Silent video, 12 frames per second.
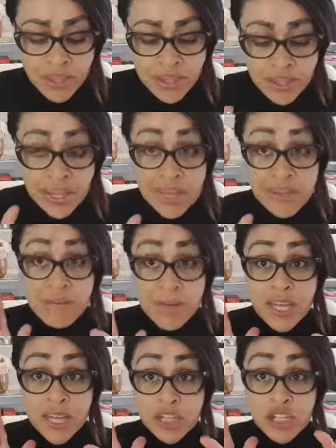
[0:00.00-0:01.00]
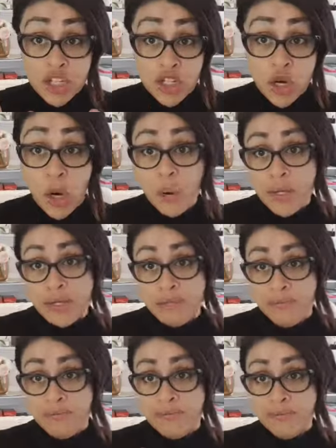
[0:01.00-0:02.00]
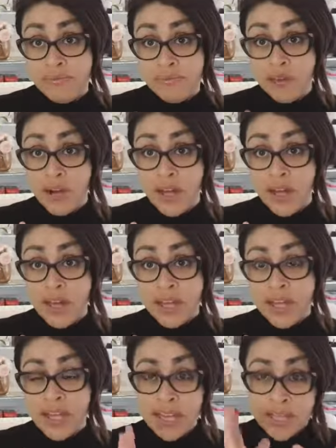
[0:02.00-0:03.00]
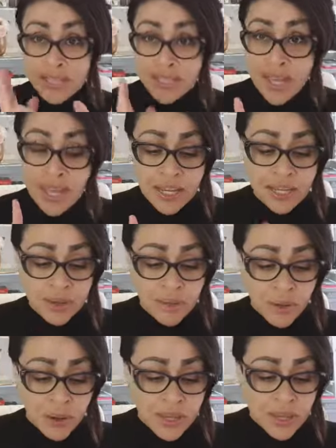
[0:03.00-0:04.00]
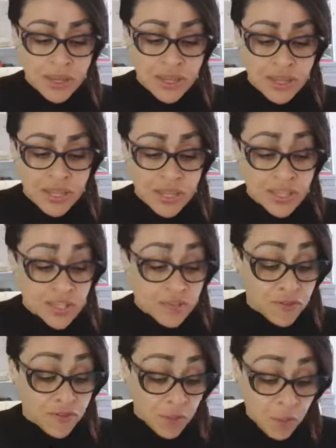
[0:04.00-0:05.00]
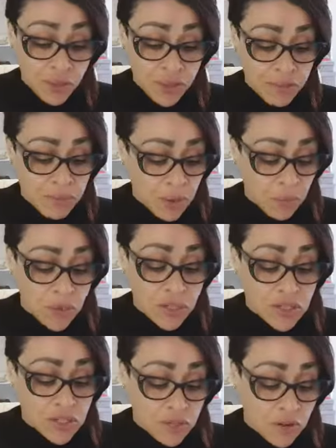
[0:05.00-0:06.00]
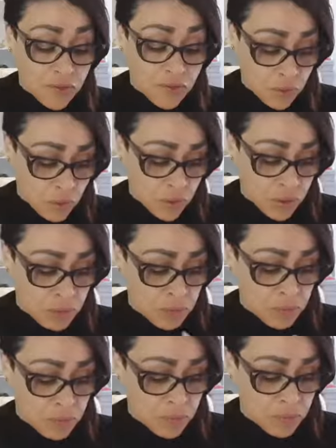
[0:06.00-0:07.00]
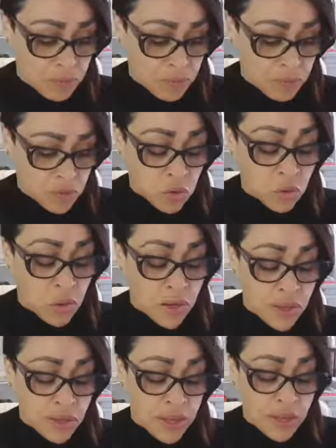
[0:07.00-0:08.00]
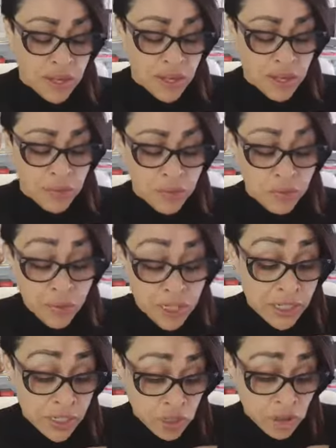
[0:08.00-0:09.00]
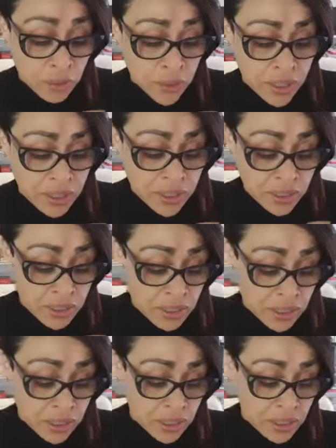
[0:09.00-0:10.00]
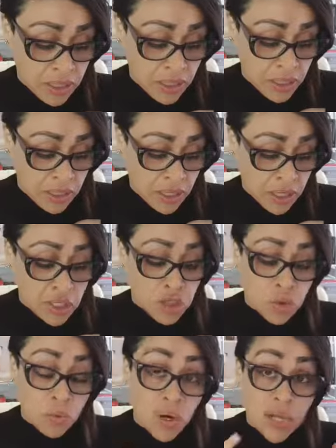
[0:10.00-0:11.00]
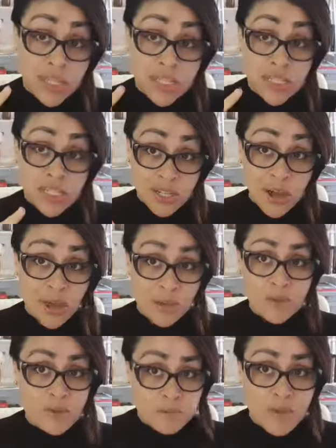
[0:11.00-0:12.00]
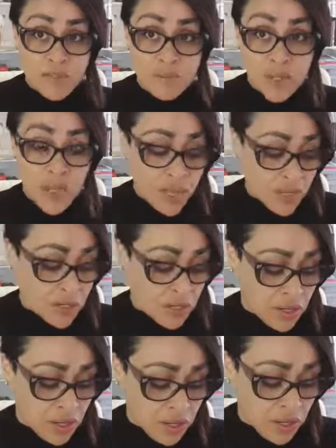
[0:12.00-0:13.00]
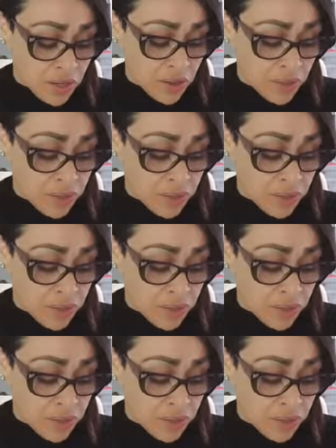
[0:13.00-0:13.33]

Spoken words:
They're being shown, right, exactly what is for them and what's not for them, to what they're really doing and to what cycles must be end here.